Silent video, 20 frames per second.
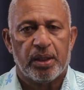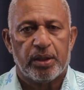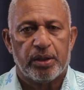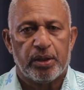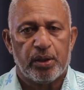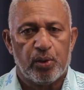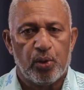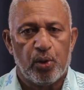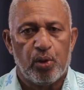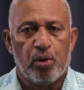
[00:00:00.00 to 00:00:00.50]

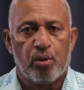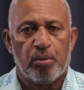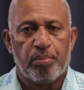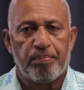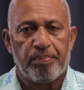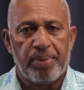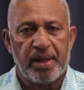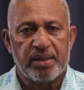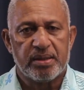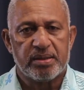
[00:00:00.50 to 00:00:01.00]
The law
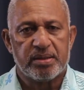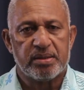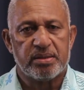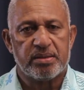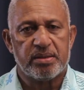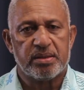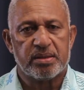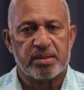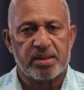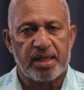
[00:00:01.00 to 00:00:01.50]

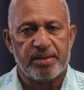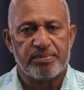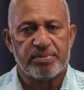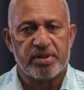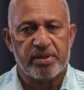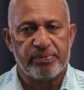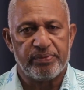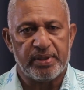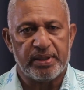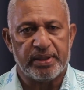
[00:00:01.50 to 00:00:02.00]
punishes this crime
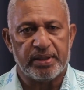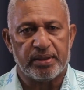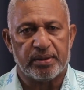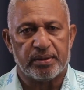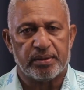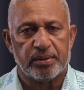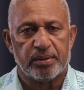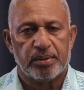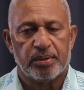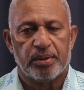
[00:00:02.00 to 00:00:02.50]
severely,
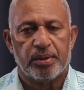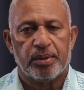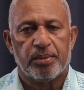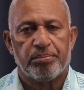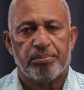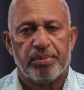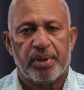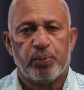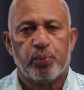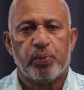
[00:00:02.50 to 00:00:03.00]

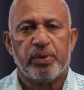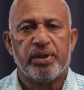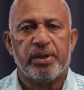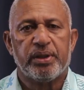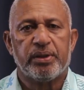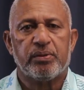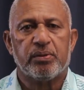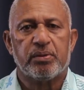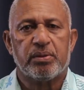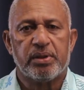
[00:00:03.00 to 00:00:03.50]
but we
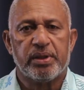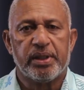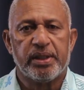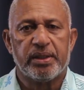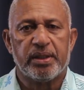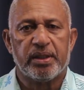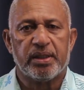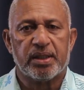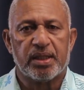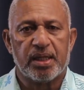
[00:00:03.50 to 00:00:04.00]
need to
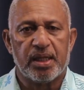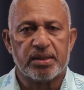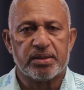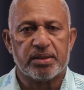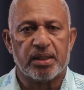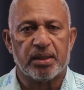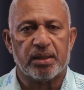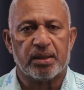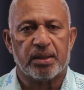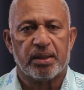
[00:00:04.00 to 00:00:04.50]
create a
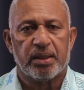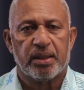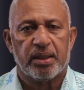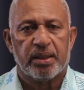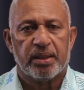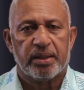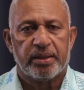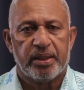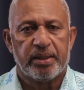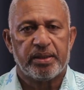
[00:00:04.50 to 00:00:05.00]
culture
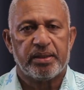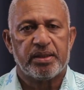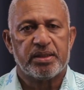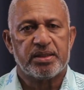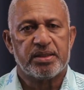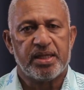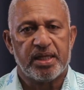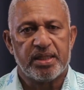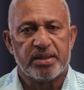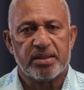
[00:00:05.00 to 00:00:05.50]
that
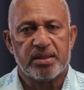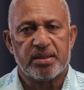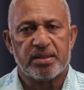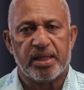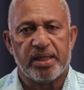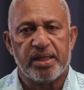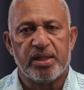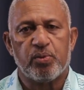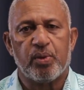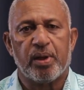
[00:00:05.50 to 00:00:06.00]
disgraces
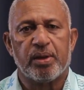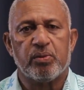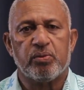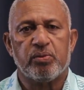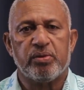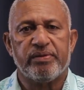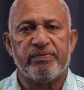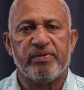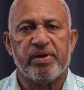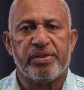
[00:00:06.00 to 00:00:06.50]
anyone
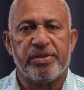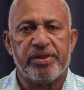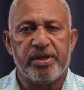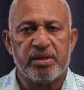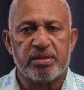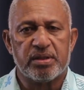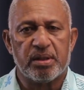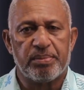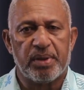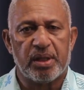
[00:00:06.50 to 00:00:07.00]
who even
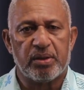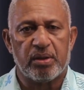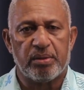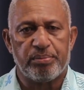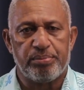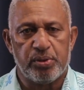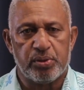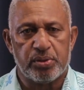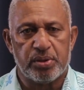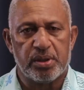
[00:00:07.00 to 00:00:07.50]
thinks about
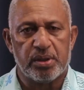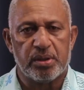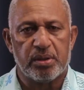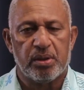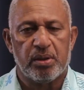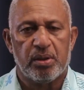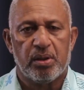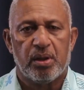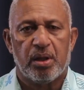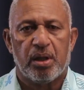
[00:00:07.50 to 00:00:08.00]
abusing
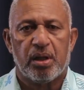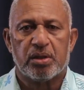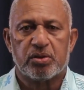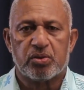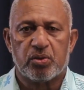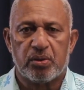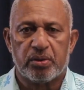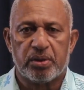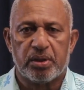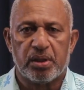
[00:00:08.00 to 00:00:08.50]
or
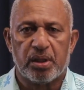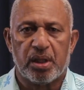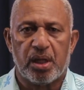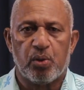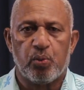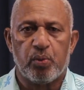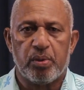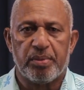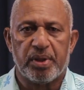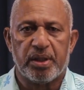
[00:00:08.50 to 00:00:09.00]
assaulting
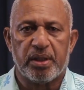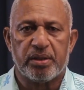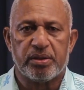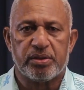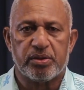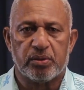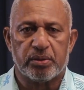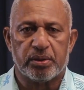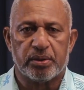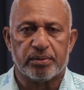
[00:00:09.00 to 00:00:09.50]
our women and
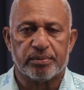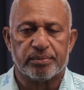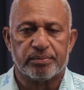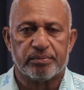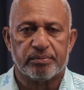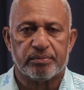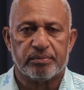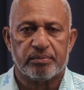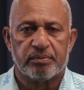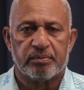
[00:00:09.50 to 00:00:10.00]
children.
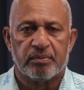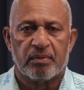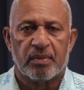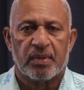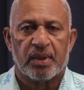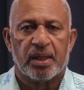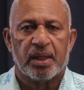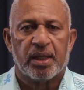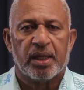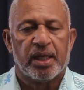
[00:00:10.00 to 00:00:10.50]

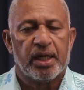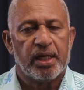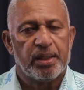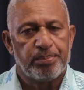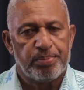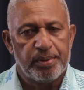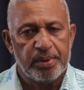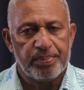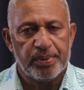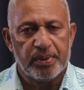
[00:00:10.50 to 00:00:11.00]

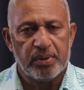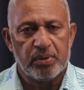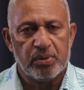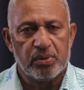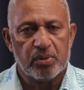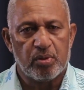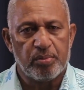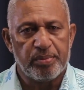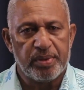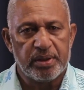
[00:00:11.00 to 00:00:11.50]
And people
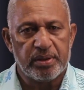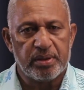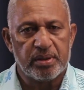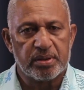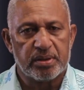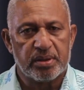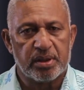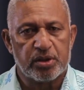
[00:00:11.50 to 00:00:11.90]
who commit these